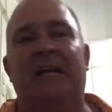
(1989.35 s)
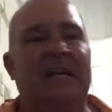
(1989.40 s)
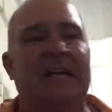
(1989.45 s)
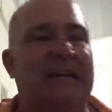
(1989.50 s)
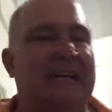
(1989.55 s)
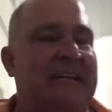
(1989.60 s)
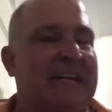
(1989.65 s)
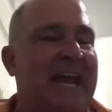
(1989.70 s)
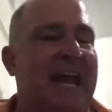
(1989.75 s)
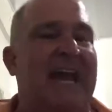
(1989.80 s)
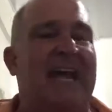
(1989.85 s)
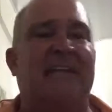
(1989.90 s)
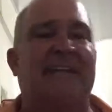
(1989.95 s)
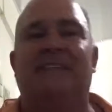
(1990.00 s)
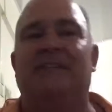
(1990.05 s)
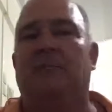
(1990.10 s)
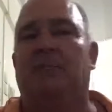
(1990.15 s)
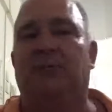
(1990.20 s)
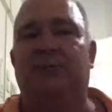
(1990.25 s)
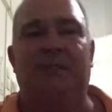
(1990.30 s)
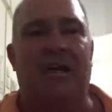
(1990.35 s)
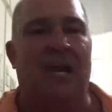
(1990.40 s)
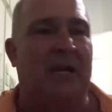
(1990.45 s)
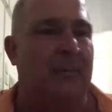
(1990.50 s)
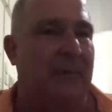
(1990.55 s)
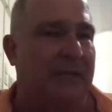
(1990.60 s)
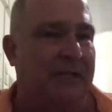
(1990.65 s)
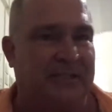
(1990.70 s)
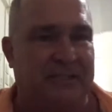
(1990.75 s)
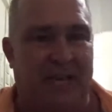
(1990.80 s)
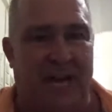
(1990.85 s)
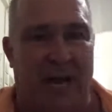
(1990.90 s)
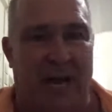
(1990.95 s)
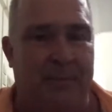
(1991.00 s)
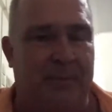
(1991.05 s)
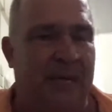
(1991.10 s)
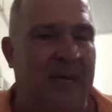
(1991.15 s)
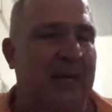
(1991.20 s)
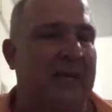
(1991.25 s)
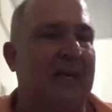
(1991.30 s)
in a guest and we'll talk about a
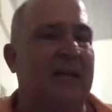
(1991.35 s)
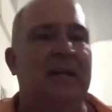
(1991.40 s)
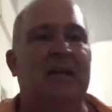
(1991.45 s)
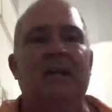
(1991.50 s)
topic.